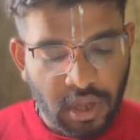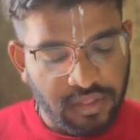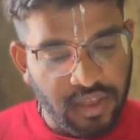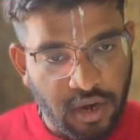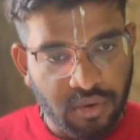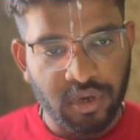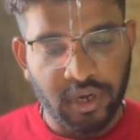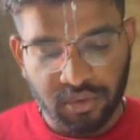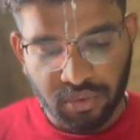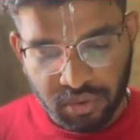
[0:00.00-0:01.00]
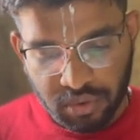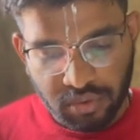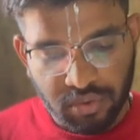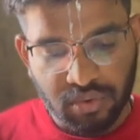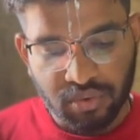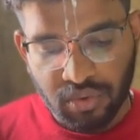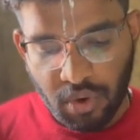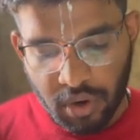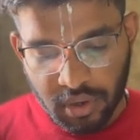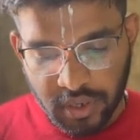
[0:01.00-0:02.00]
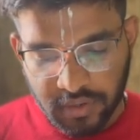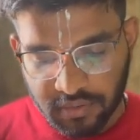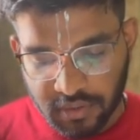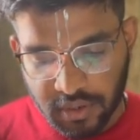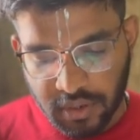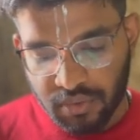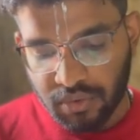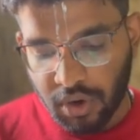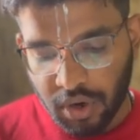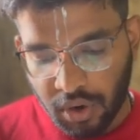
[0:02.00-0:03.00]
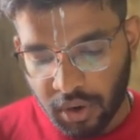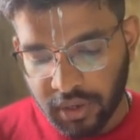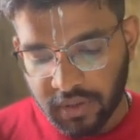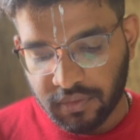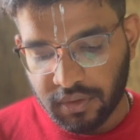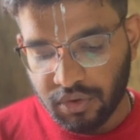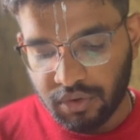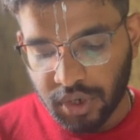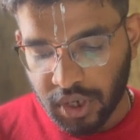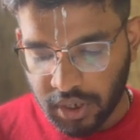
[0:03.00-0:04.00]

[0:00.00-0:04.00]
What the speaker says: There are only two on disk queue, on disk queue